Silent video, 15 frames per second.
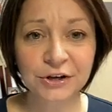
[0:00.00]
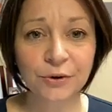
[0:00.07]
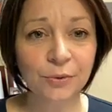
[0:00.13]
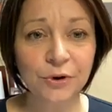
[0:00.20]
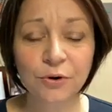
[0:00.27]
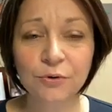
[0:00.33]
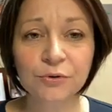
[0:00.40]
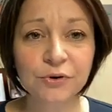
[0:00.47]
You don't
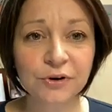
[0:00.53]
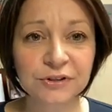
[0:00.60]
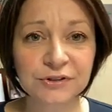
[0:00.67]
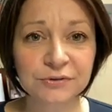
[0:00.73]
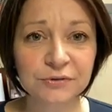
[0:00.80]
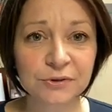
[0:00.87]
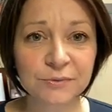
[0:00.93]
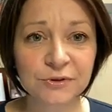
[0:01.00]
want to hold on
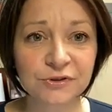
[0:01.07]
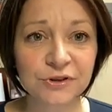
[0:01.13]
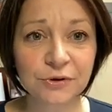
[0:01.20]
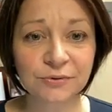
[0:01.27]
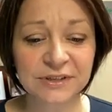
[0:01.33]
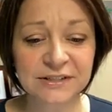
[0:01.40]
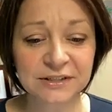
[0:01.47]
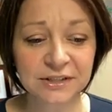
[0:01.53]
to them. There's
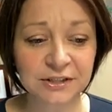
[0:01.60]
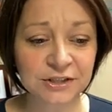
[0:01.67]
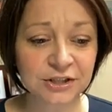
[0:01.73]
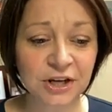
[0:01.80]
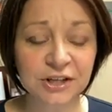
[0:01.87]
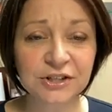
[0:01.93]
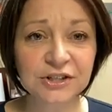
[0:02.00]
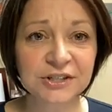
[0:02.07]
no reason to
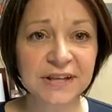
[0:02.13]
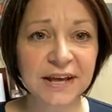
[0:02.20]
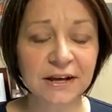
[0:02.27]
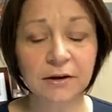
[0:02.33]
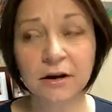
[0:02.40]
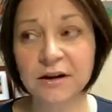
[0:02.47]
judge saying,